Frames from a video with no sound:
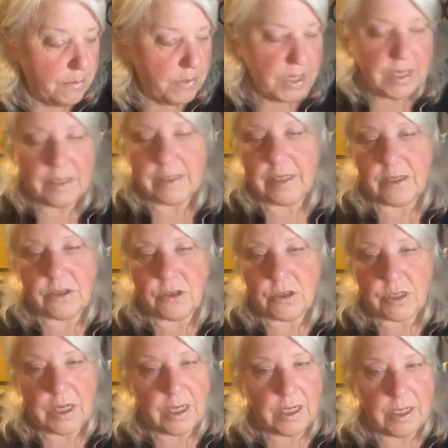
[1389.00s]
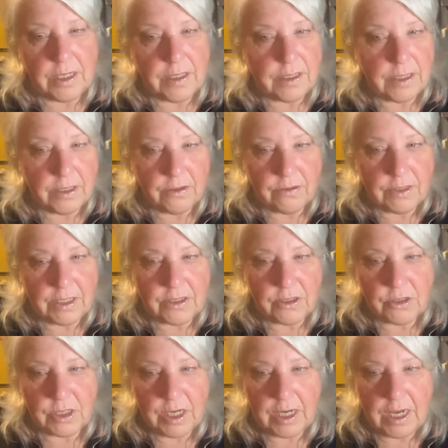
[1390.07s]
Because that's just kind of, you know,
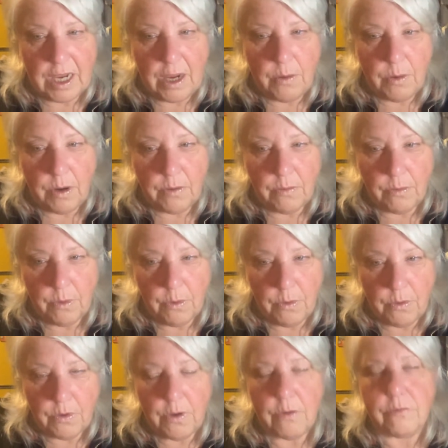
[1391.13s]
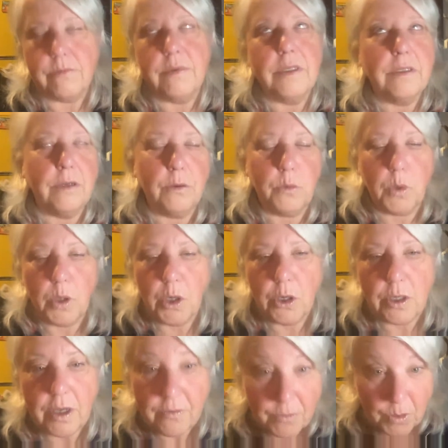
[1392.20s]
that's just kind of how I roll. Oh, your
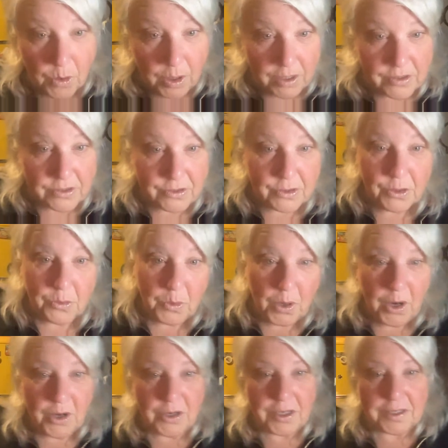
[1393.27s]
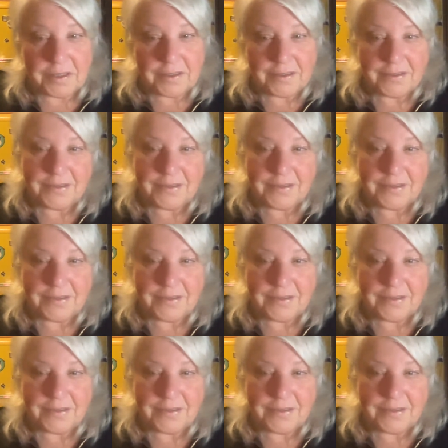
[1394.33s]
word. Of course, your word.